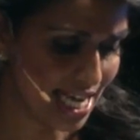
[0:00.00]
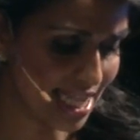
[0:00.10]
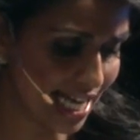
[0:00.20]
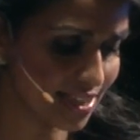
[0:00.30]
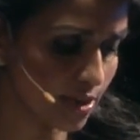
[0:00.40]

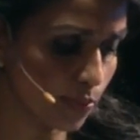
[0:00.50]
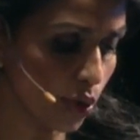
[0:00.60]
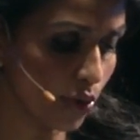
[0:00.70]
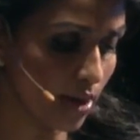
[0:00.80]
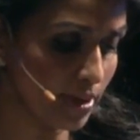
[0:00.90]
That's a
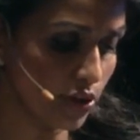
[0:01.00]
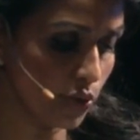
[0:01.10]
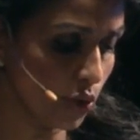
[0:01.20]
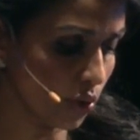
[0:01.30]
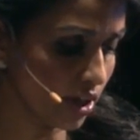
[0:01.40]
program in New
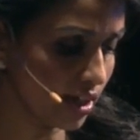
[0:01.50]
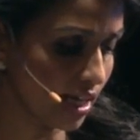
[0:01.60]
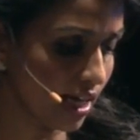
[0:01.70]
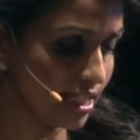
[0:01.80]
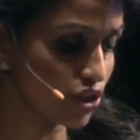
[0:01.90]
York.
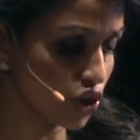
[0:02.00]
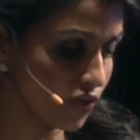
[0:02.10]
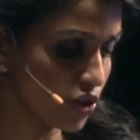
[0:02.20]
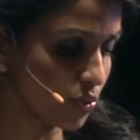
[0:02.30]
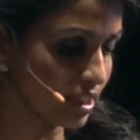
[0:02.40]
It's
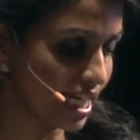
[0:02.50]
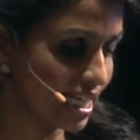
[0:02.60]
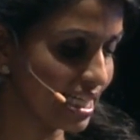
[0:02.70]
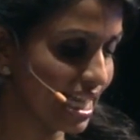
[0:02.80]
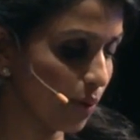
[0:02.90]

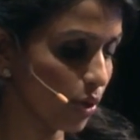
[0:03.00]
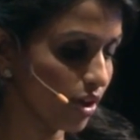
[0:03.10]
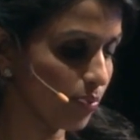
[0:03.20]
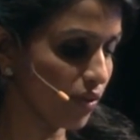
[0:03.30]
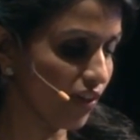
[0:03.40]
service-related network
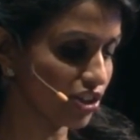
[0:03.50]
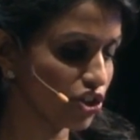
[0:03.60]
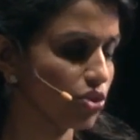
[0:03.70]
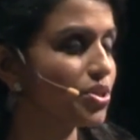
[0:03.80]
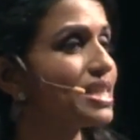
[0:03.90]
of
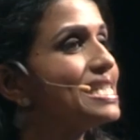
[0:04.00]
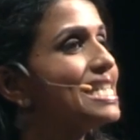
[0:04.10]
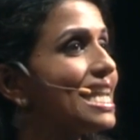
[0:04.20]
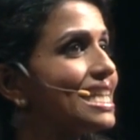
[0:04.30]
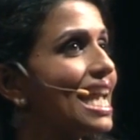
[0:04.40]
professionals that's
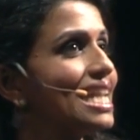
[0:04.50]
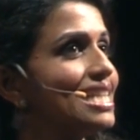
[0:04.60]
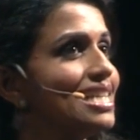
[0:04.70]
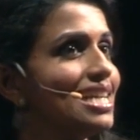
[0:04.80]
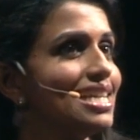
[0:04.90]

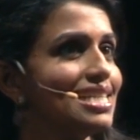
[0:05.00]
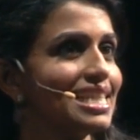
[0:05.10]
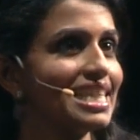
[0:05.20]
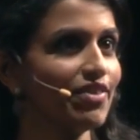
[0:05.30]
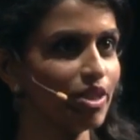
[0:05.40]
dedicated to
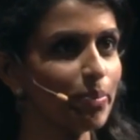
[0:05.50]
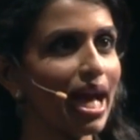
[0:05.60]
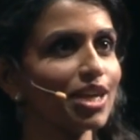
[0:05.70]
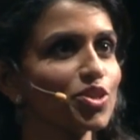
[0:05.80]
giving back.